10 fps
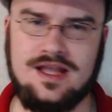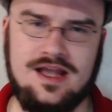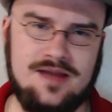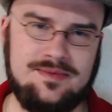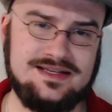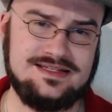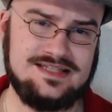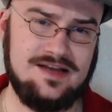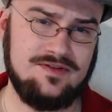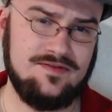because
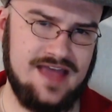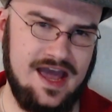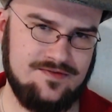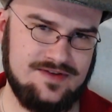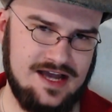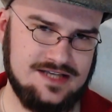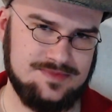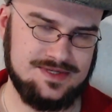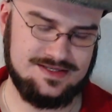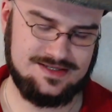several of the
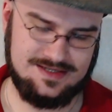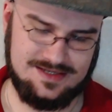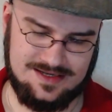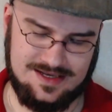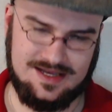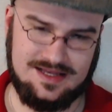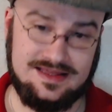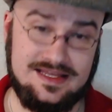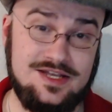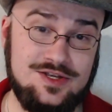advertisements
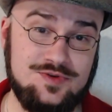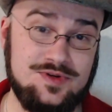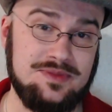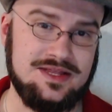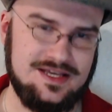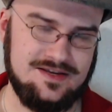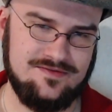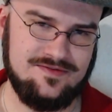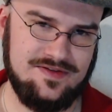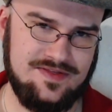lead you to
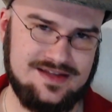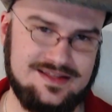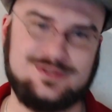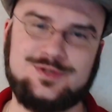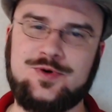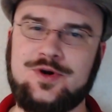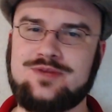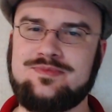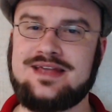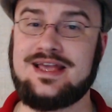believe that this is going
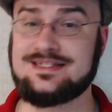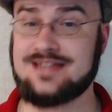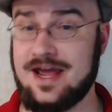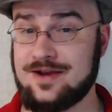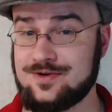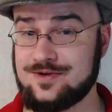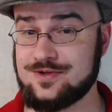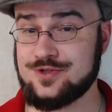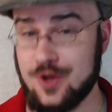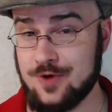to be a standard
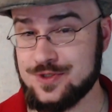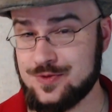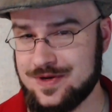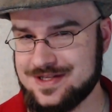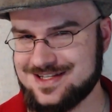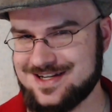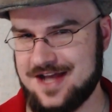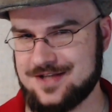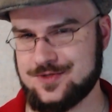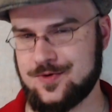Chosen One
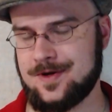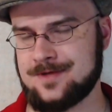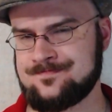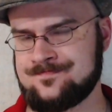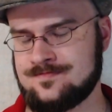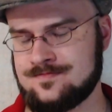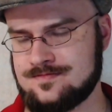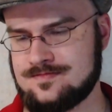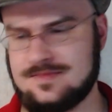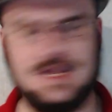style story.
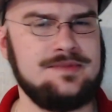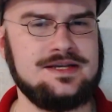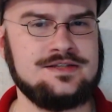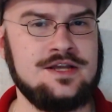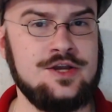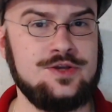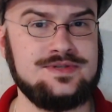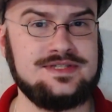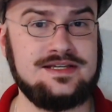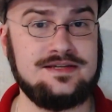Because you
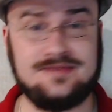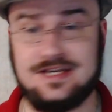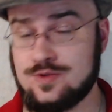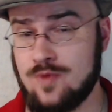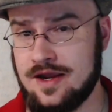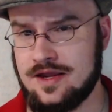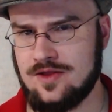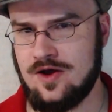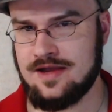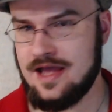see he's walking
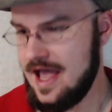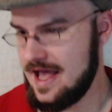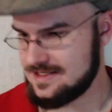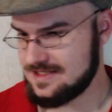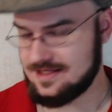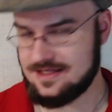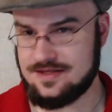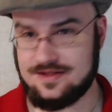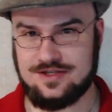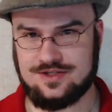along and suddenly
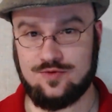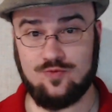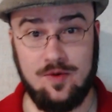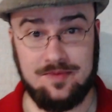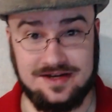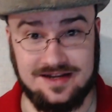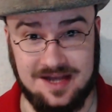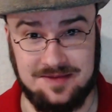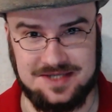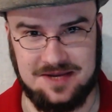this woman
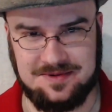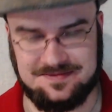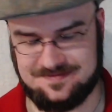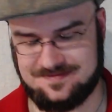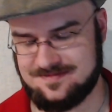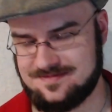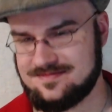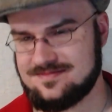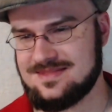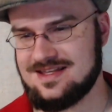comes up.
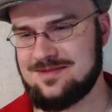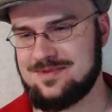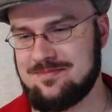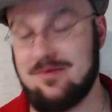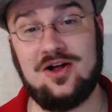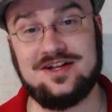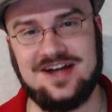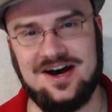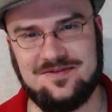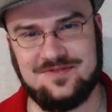A
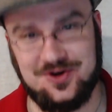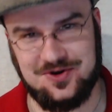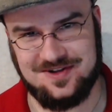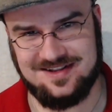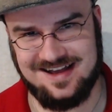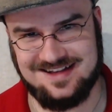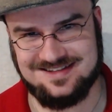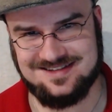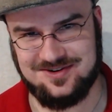Molotov girl, as her